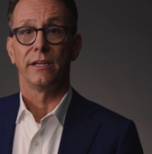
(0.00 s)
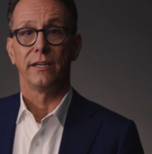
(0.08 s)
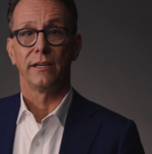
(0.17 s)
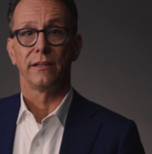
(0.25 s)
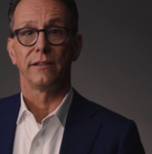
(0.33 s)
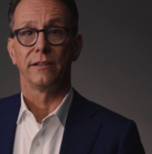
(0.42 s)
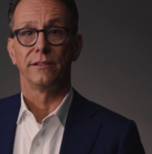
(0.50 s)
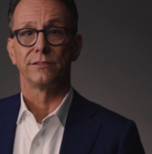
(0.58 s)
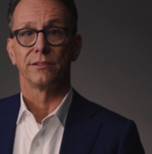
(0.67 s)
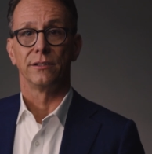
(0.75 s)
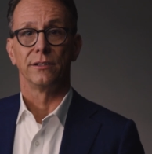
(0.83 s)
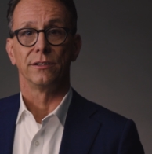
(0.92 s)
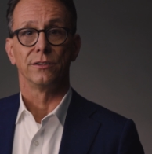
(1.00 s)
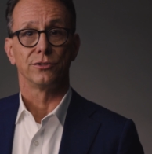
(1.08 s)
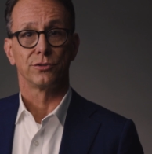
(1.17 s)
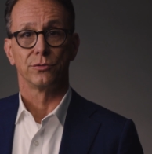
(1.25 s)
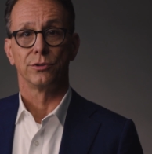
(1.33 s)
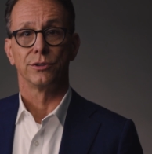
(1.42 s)
And it's a
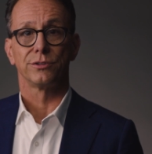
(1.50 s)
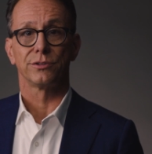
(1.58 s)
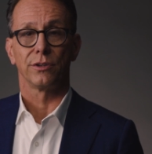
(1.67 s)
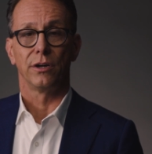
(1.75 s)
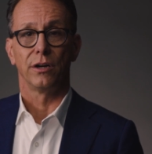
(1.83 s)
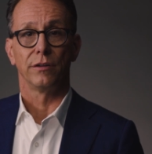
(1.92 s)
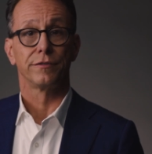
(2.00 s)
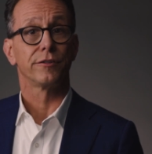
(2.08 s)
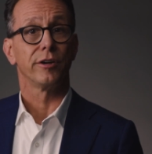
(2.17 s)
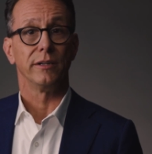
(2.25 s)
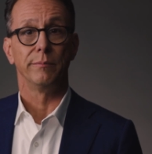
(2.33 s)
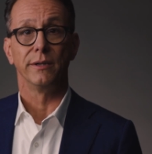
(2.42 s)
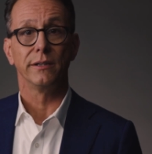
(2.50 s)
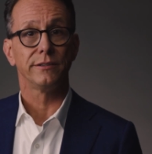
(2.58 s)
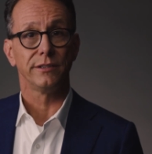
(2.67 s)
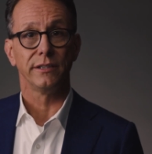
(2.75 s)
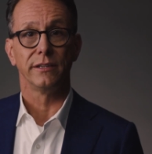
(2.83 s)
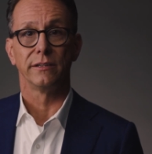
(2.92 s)
source of
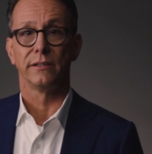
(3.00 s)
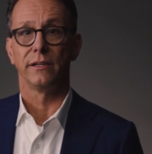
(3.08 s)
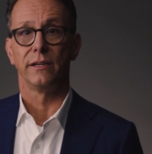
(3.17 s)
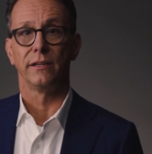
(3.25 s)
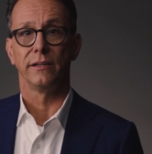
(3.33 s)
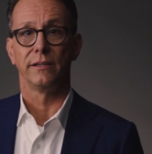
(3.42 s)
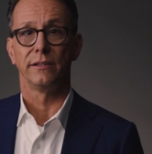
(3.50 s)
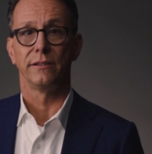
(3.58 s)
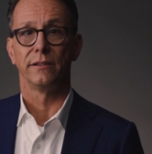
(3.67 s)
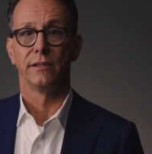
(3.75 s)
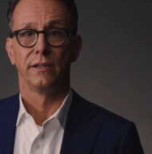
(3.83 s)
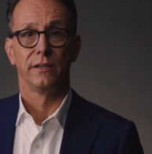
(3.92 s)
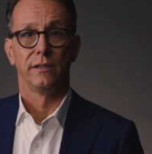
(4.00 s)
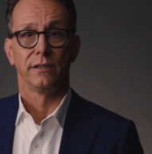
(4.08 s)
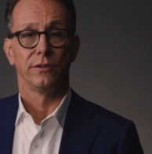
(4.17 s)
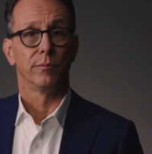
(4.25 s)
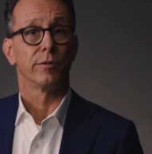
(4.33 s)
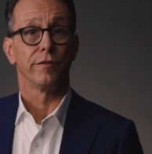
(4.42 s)
credibility in
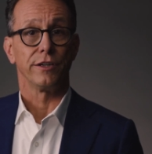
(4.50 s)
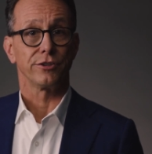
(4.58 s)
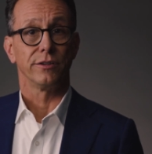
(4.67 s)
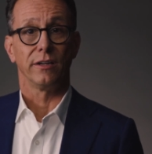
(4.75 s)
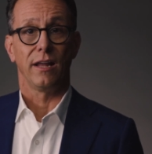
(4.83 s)
your professional